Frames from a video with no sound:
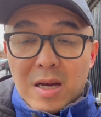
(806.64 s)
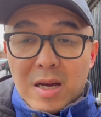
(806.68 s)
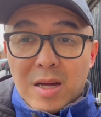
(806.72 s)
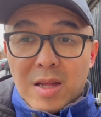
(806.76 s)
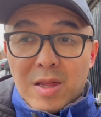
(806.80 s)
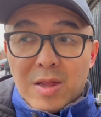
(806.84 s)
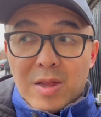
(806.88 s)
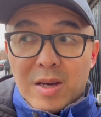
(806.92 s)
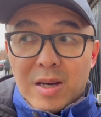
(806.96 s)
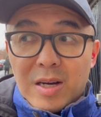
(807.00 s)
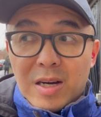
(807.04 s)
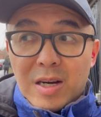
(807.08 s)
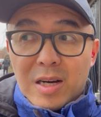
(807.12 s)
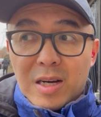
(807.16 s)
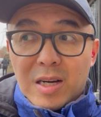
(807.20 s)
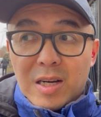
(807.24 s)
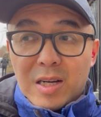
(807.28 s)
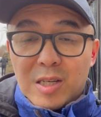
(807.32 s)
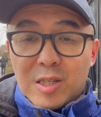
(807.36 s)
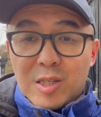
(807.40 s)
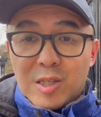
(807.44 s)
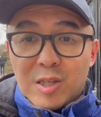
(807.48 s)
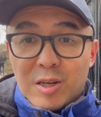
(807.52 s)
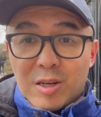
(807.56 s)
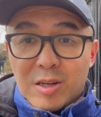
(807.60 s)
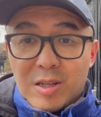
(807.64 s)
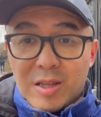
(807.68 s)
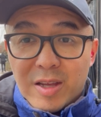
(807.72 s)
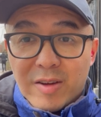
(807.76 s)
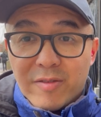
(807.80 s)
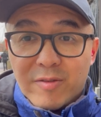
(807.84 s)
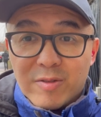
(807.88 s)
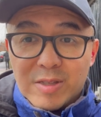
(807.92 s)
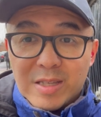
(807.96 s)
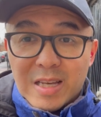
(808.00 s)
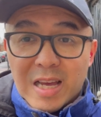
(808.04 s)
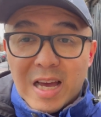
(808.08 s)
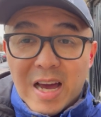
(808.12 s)
the sugar
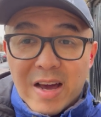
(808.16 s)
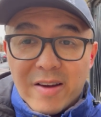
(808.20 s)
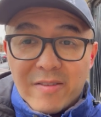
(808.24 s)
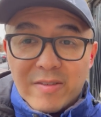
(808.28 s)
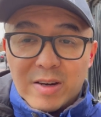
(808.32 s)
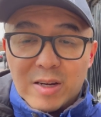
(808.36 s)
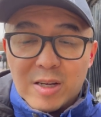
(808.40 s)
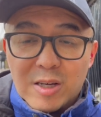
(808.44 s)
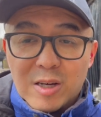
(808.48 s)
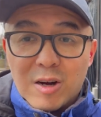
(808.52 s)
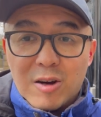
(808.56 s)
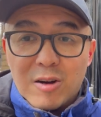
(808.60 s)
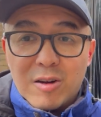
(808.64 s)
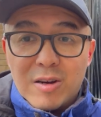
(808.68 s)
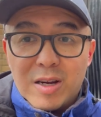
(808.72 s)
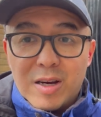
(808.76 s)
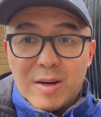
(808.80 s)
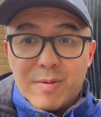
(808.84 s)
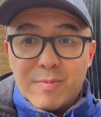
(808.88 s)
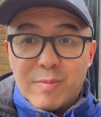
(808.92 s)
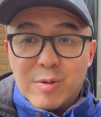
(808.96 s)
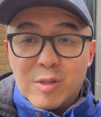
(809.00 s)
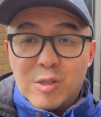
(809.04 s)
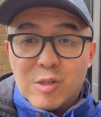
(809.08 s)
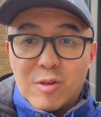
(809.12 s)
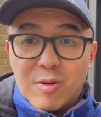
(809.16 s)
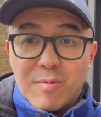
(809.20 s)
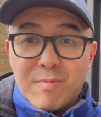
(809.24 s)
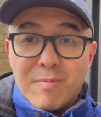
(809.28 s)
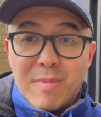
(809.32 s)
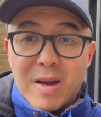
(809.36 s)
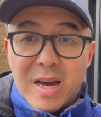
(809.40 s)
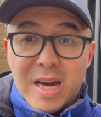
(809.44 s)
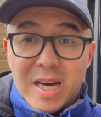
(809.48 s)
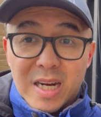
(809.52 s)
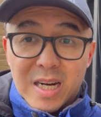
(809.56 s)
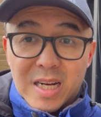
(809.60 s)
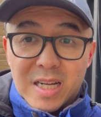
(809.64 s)
levels haven't gone up
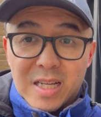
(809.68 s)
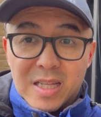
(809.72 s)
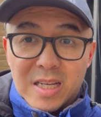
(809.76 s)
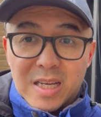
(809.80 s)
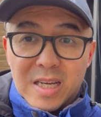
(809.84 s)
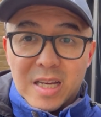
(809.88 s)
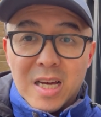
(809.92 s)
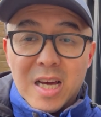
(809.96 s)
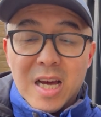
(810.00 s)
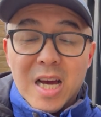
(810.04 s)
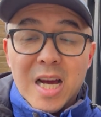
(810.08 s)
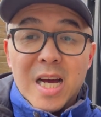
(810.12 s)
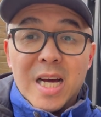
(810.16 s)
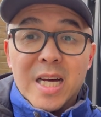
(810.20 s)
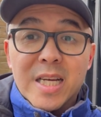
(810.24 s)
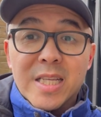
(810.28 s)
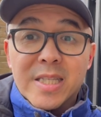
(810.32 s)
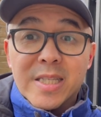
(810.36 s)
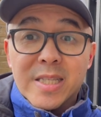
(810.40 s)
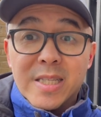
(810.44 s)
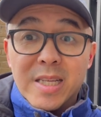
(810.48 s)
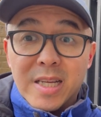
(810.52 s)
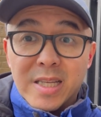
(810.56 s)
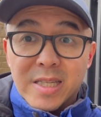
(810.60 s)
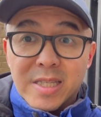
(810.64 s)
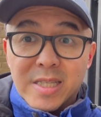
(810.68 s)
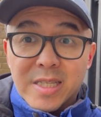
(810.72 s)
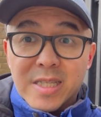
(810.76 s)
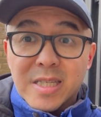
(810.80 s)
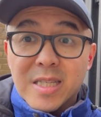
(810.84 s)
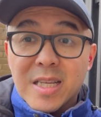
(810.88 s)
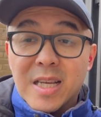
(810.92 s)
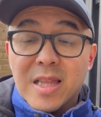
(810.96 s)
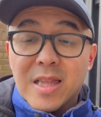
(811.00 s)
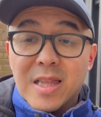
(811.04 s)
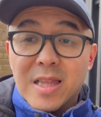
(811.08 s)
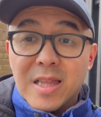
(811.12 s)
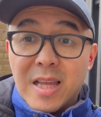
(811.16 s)
dramatically since
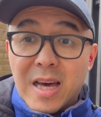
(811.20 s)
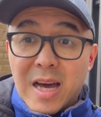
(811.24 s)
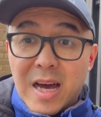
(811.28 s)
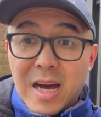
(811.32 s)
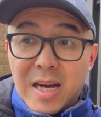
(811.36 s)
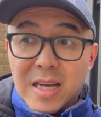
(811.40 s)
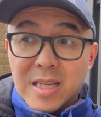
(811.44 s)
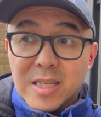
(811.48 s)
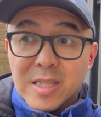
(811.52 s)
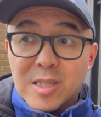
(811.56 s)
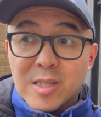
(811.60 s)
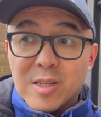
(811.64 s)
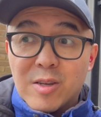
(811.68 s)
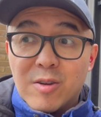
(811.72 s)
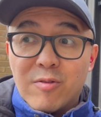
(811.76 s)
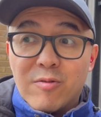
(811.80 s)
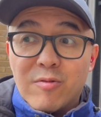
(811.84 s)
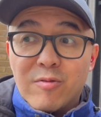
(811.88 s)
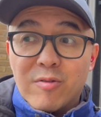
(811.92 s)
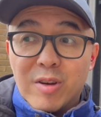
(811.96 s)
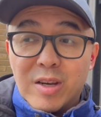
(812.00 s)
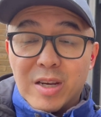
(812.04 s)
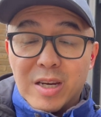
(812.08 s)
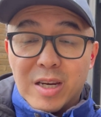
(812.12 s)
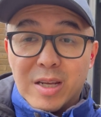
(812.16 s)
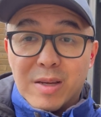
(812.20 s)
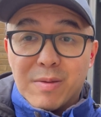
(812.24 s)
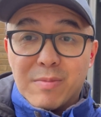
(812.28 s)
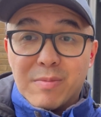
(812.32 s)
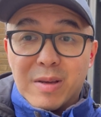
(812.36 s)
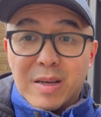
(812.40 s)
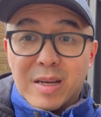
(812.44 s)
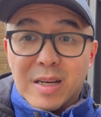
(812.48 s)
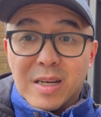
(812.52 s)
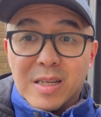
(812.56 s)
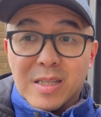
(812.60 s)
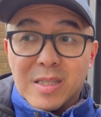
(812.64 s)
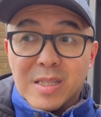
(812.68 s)
the last reading,
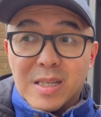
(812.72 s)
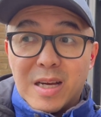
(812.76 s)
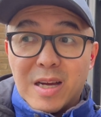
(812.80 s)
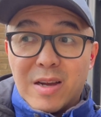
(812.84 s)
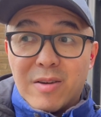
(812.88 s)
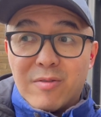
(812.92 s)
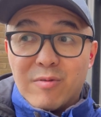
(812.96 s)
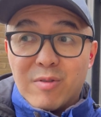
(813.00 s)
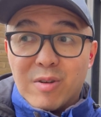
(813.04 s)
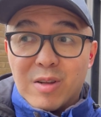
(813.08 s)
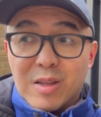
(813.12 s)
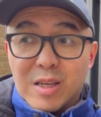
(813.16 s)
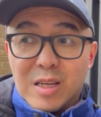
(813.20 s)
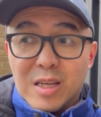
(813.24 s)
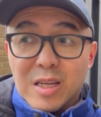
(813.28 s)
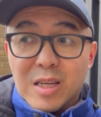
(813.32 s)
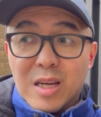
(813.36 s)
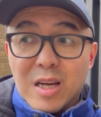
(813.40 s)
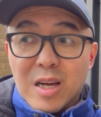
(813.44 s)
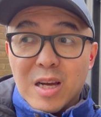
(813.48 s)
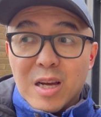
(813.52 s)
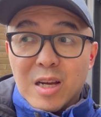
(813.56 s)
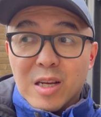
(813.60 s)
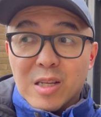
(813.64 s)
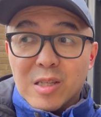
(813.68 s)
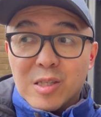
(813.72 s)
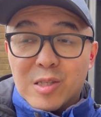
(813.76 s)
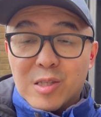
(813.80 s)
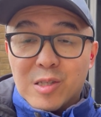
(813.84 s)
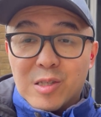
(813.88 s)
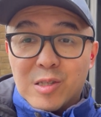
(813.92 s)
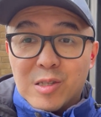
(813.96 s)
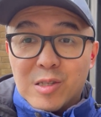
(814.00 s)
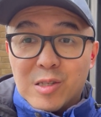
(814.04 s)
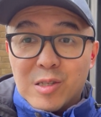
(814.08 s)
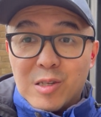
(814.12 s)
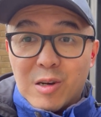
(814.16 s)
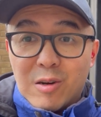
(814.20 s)
because I really
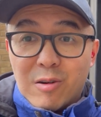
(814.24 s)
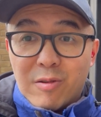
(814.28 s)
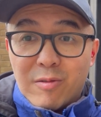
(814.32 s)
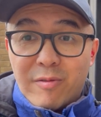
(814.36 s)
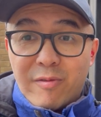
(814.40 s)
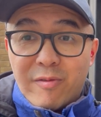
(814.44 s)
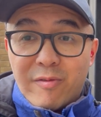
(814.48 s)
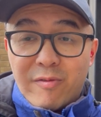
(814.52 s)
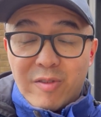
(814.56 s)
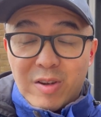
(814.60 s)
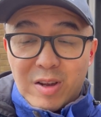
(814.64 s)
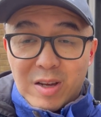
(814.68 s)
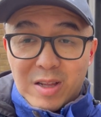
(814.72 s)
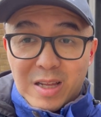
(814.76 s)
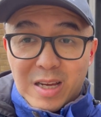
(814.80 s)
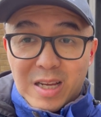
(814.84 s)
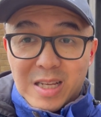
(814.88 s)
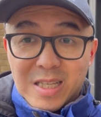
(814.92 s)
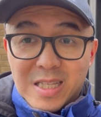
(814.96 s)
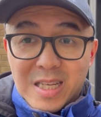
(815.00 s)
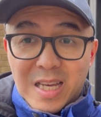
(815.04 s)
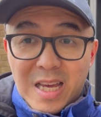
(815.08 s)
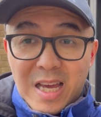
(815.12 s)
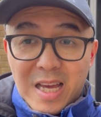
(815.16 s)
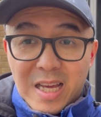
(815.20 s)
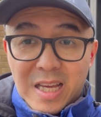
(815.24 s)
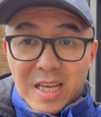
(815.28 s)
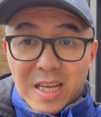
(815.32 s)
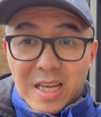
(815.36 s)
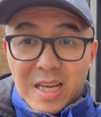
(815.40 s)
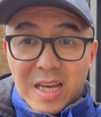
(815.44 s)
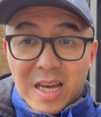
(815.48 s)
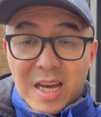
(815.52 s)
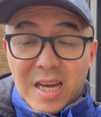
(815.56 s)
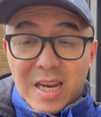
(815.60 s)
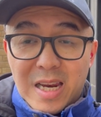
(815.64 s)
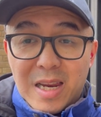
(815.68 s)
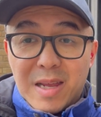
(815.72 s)
don't feel like taking
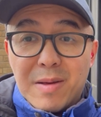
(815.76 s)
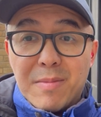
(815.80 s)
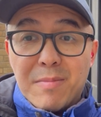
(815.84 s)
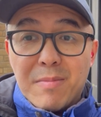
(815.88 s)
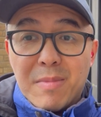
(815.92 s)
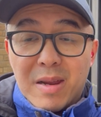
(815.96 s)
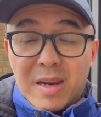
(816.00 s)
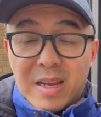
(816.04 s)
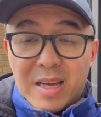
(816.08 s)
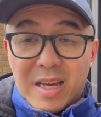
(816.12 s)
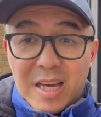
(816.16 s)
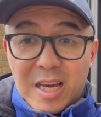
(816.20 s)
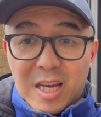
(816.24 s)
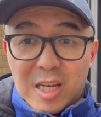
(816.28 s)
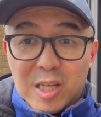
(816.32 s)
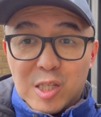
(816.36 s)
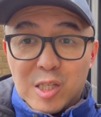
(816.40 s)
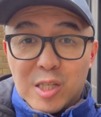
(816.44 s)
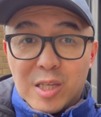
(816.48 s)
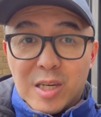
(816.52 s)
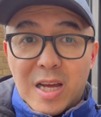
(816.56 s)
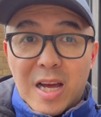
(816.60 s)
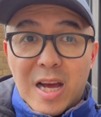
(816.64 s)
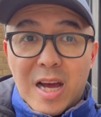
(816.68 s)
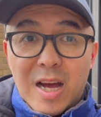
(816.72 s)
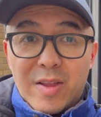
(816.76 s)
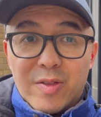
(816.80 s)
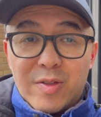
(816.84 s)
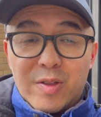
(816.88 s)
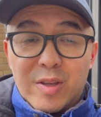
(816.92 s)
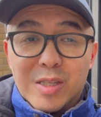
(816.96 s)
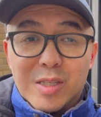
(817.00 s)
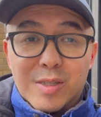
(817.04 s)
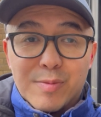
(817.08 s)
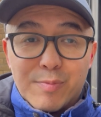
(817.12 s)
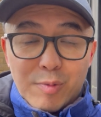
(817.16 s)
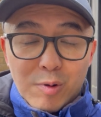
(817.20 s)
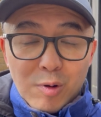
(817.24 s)
any medication at
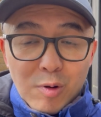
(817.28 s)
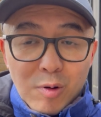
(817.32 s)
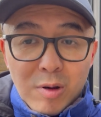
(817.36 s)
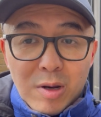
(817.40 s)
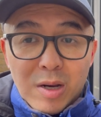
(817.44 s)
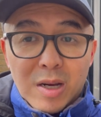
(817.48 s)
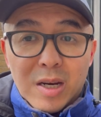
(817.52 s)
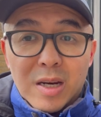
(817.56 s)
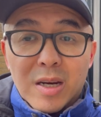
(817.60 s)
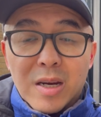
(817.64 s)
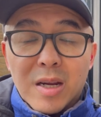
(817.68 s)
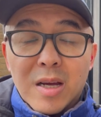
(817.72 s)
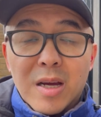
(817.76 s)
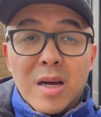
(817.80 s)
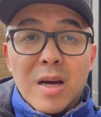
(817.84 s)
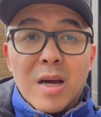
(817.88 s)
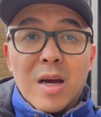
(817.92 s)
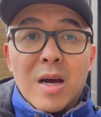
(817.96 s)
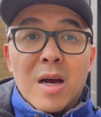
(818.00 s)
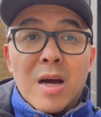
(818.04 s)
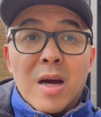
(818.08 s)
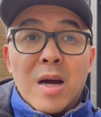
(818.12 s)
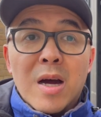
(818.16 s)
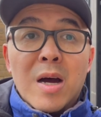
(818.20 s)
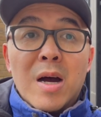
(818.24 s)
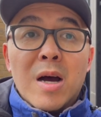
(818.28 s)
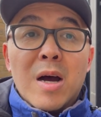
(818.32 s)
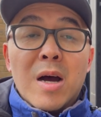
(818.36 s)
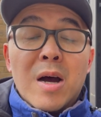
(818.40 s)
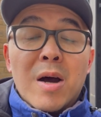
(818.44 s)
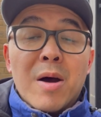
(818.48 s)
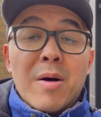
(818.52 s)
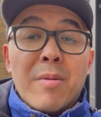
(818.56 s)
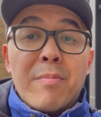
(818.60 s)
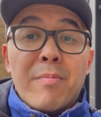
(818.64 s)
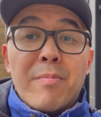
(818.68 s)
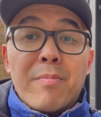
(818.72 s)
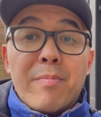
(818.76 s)
this point.
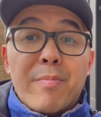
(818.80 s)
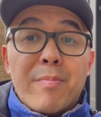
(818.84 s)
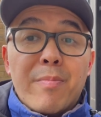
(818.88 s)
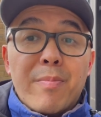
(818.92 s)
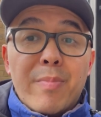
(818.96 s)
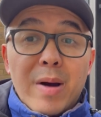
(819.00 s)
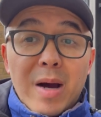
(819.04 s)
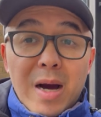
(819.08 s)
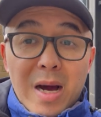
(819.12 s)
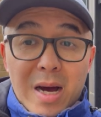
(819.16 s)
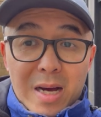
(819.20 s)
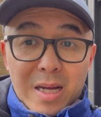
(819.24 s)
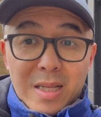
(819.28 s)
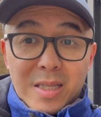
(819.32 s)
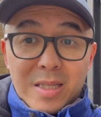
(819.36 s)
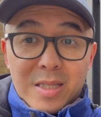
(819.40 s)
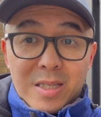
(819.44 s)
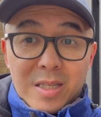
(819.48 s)
But